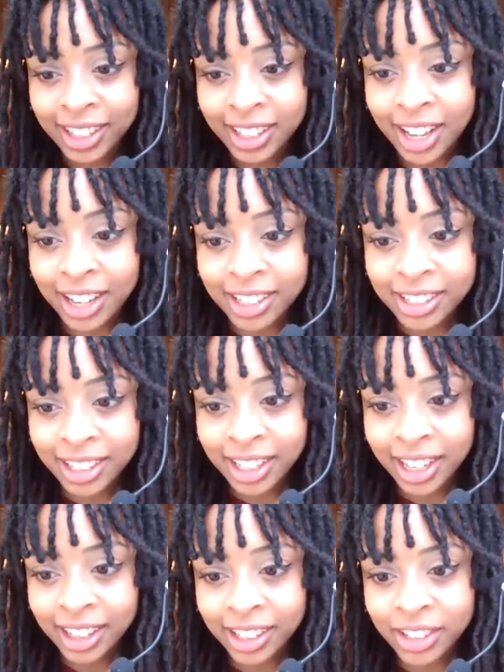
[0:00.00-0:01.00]
Honestly,
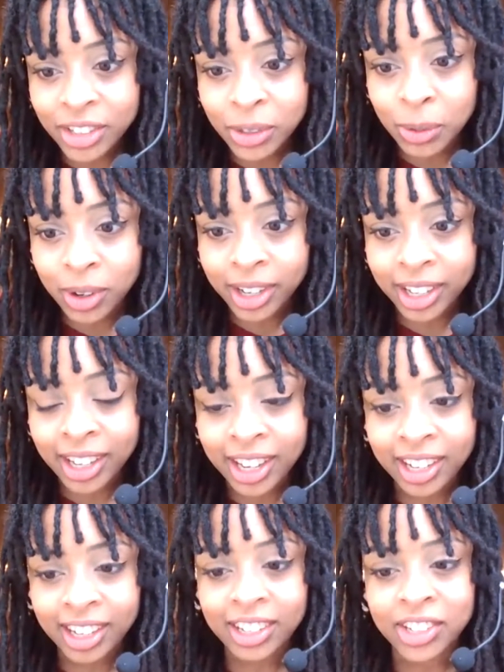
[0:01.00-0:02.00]
I think just walking
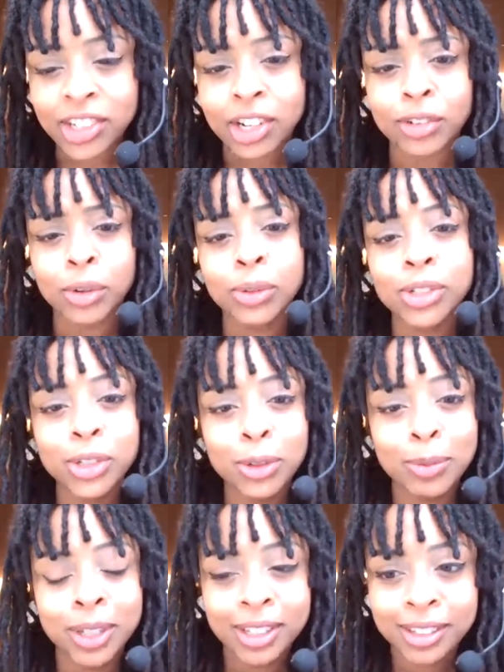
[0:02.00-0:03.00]
etiquette in general. What do you
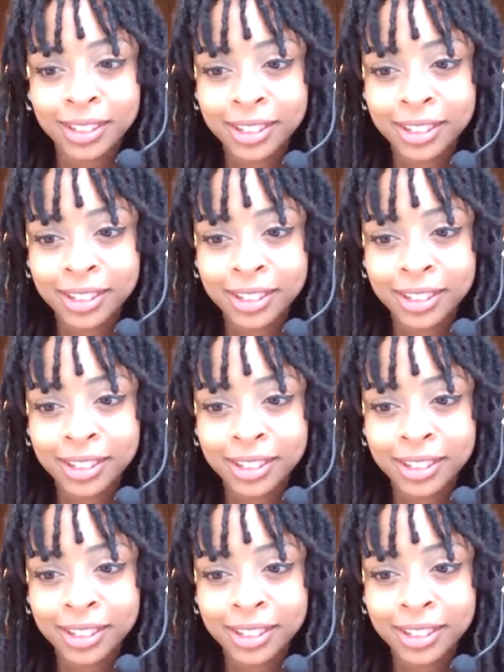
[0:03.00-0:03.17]
mean?